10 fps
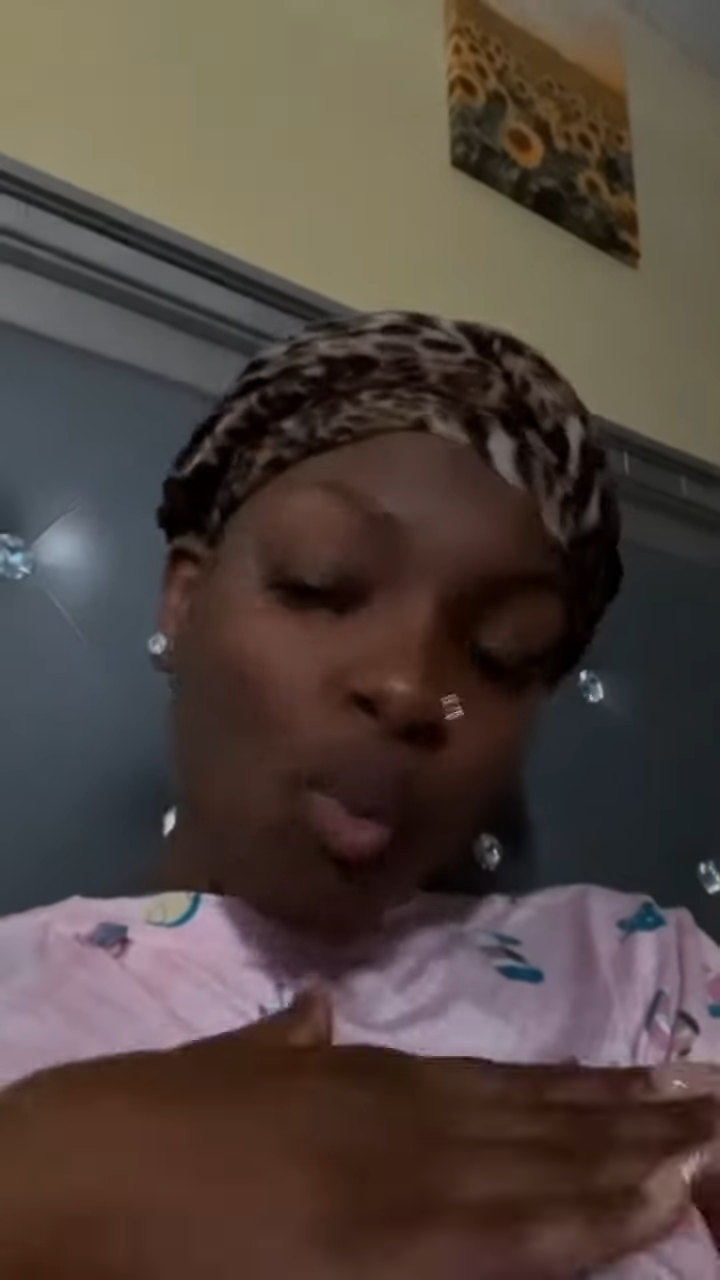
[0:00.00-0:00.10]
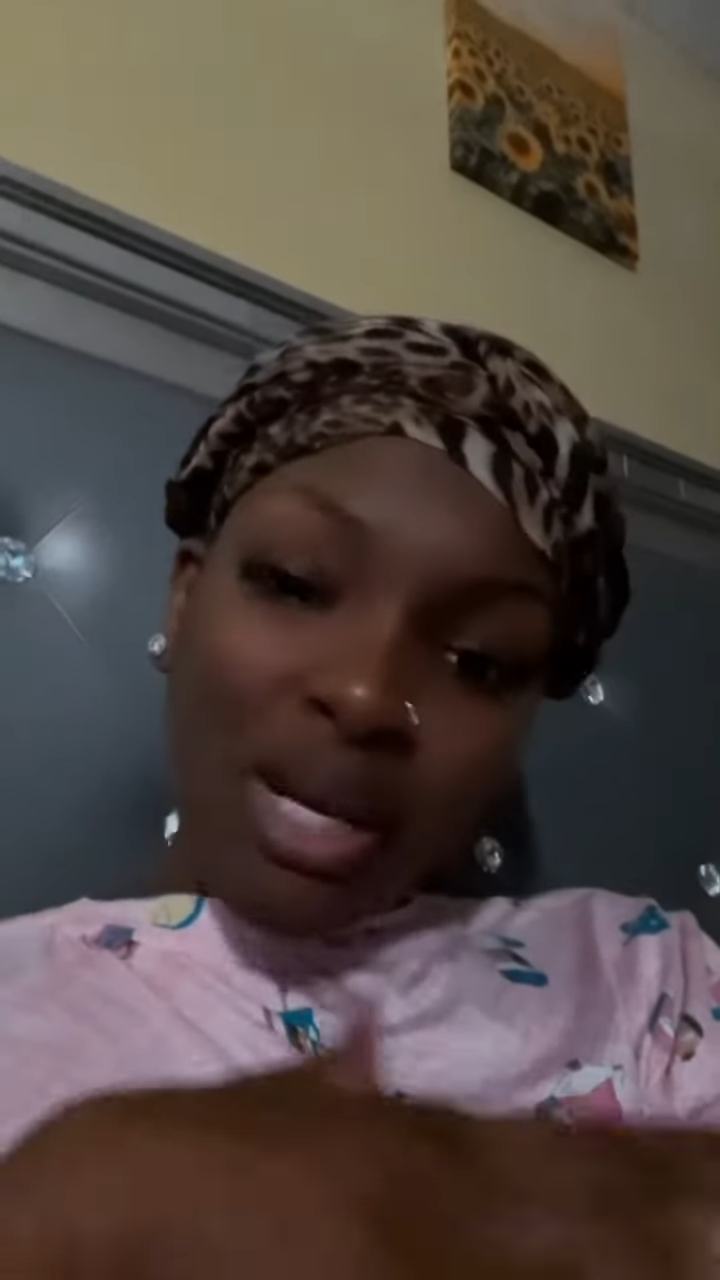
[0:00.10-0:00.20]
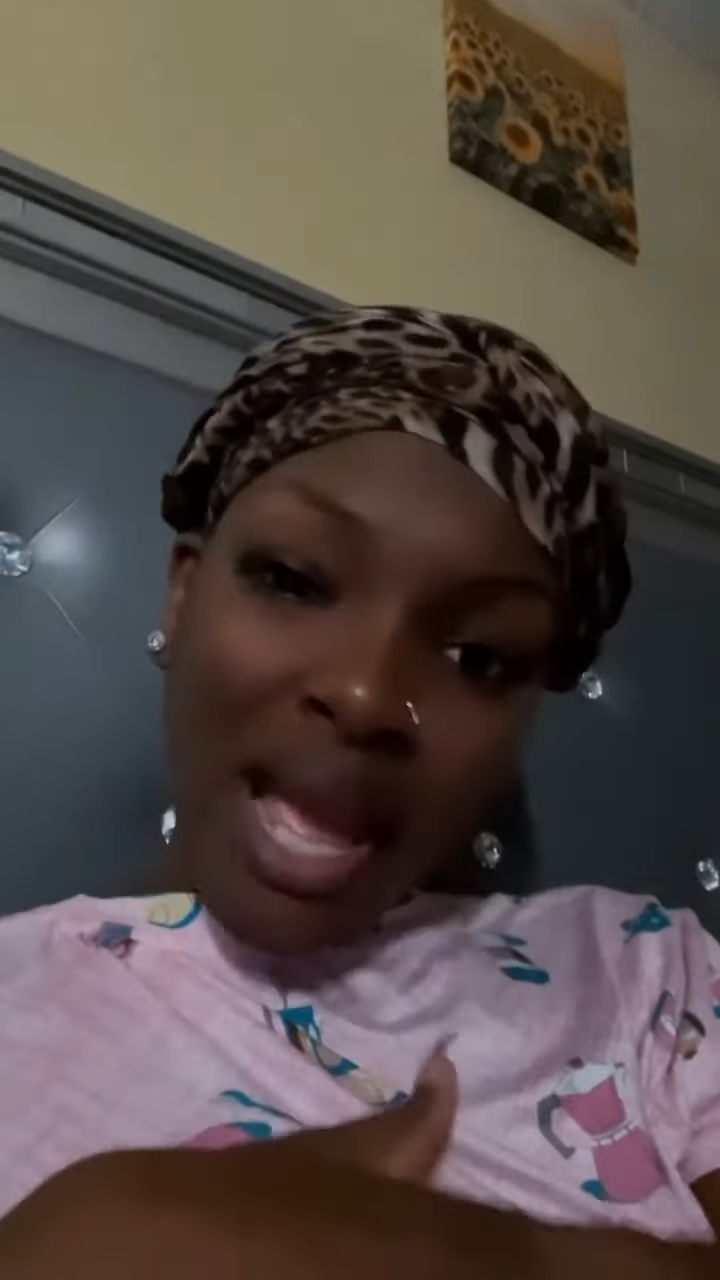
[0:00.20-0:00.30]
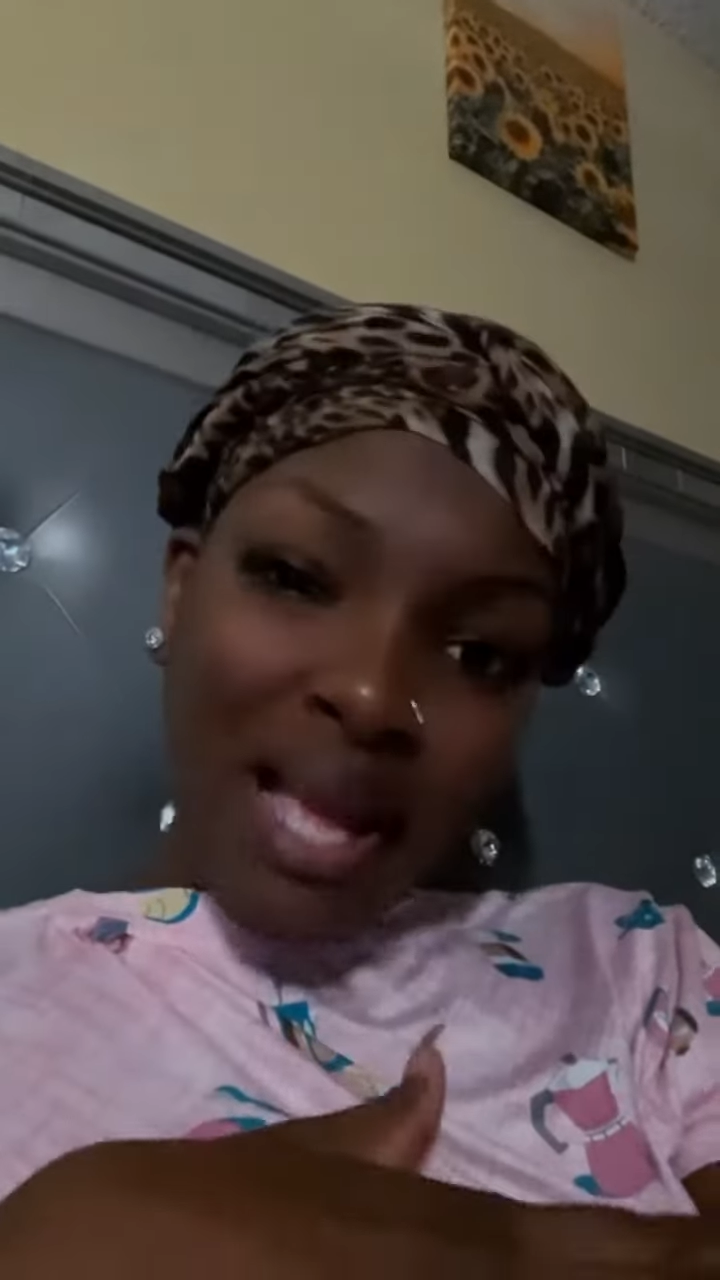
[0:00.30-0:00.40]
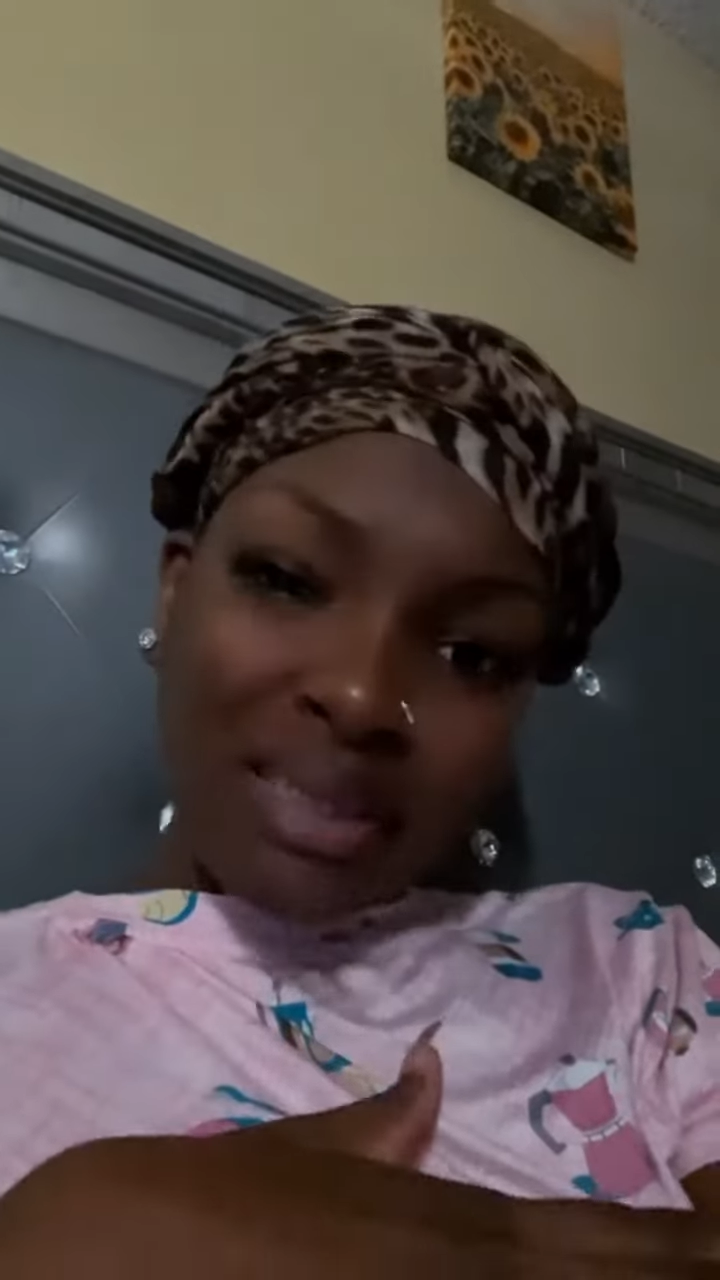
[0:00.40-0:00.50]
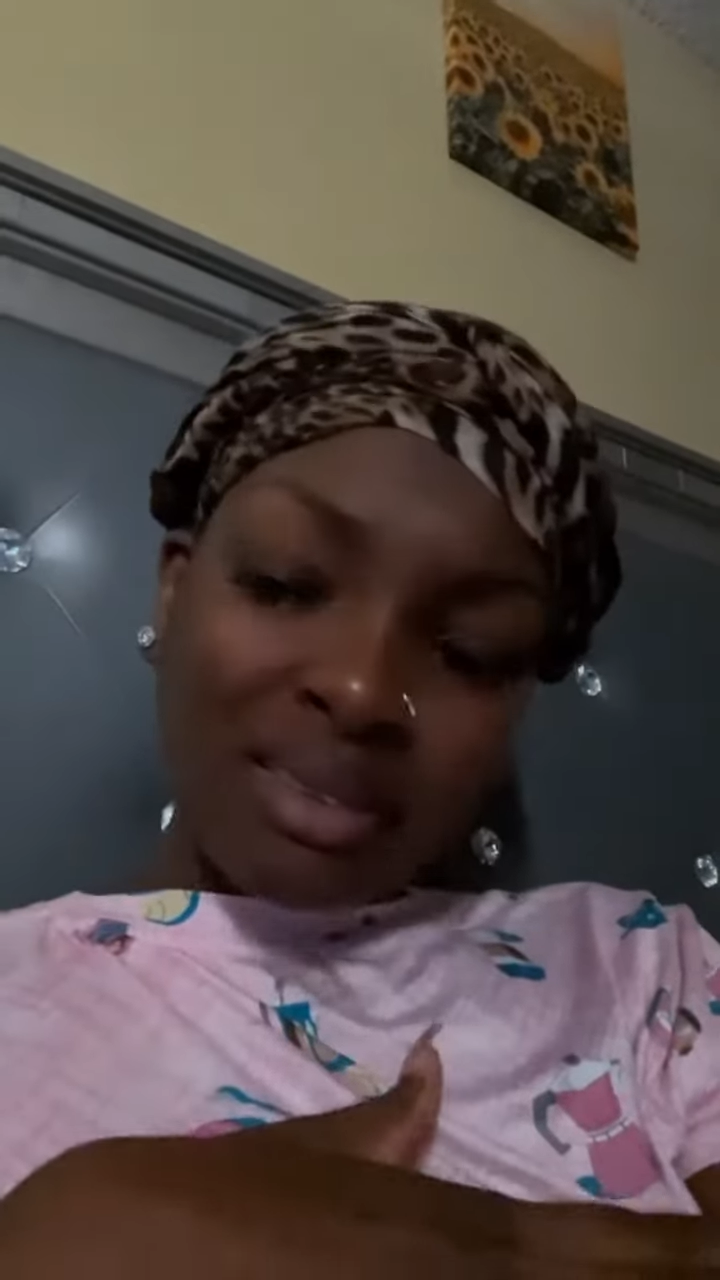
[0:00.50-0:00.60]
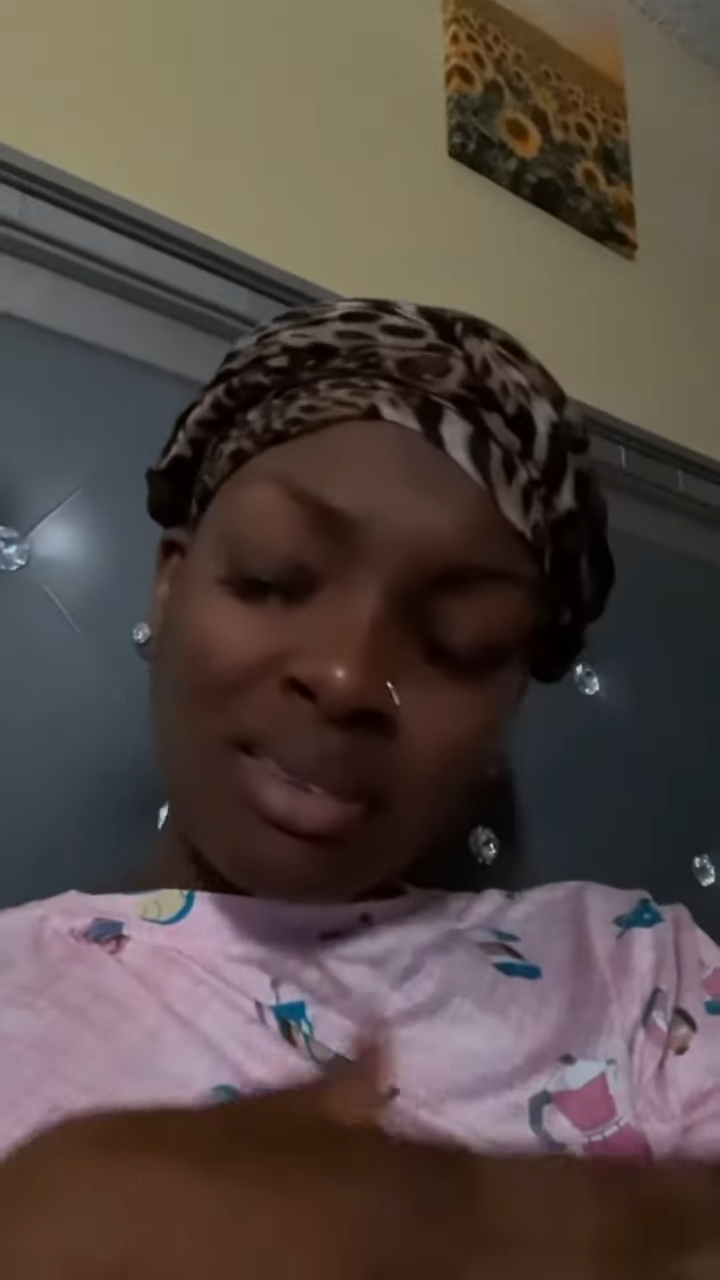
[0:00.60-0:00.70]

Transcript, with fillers: with that,